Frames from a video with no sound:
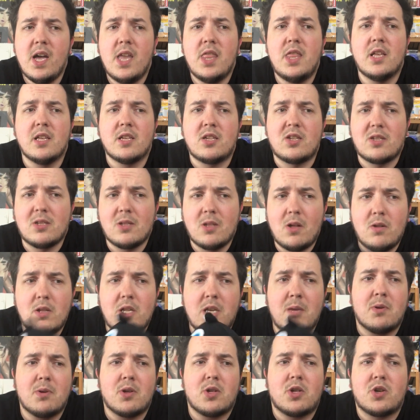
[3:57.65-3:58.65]
Then
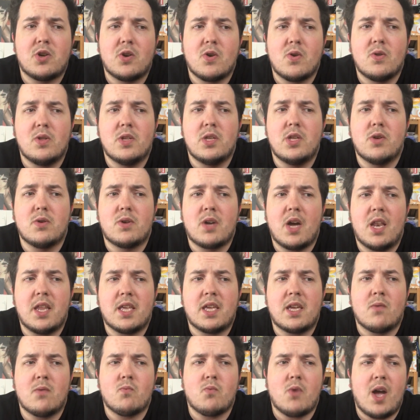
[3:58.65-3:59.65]
slowly but surely you kind
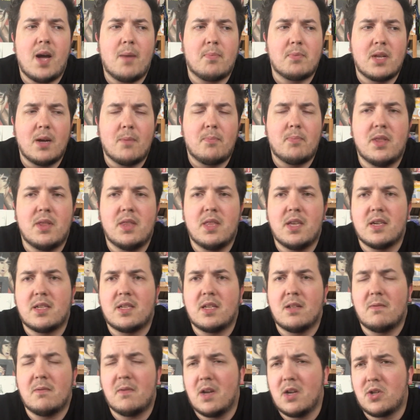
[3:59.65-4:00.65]
of get wrapped in
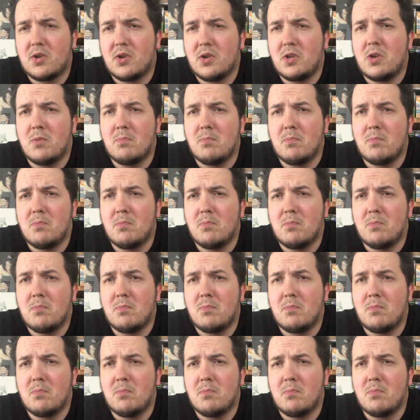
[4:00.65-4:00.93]
this adventure.